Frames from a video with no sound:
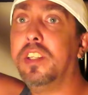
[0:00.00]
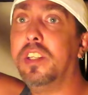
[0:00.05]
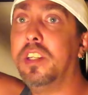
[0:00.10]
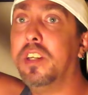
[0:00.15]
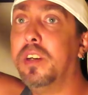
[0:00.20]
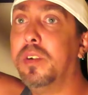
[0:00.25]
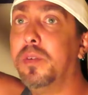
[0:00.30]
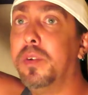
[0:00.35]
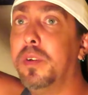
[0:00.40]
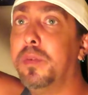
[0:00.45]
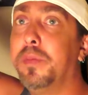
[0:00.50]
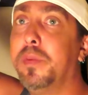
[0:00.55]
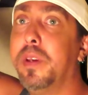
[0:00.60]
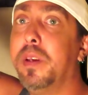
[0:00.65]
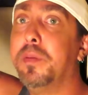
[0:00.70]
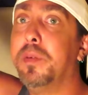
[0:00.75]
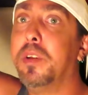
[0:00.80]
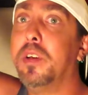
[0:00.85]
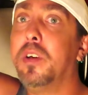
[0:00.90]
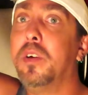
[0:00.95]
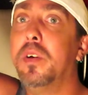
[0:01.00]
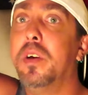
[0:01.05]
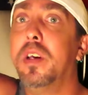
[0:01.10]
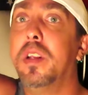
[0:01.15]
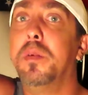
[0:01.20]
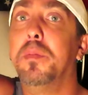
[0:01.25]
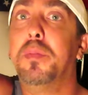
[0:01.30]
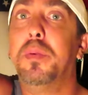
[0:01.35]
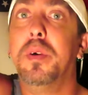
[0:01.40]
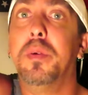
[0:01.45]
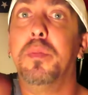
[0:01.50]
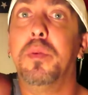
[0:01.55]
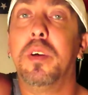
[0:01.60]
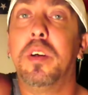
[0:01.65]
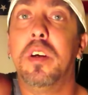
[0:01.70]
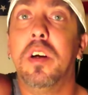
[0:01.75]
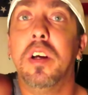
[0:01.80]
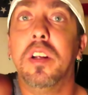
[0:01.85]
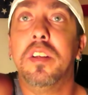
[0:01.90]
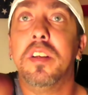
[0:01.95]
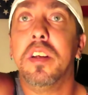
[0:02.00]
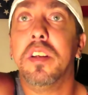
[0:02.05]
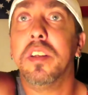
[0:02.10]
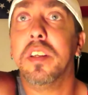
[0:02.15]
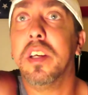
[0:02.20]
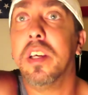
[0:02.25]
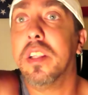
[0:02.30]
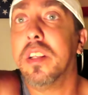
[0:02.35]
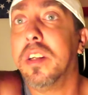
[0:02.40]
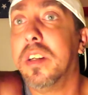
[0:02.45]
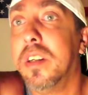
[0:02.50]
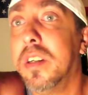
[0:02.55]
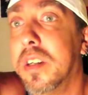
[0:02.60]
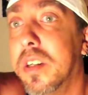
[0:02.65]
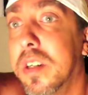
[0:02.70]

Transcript: You know, I want to be able to go ahead and put more content together.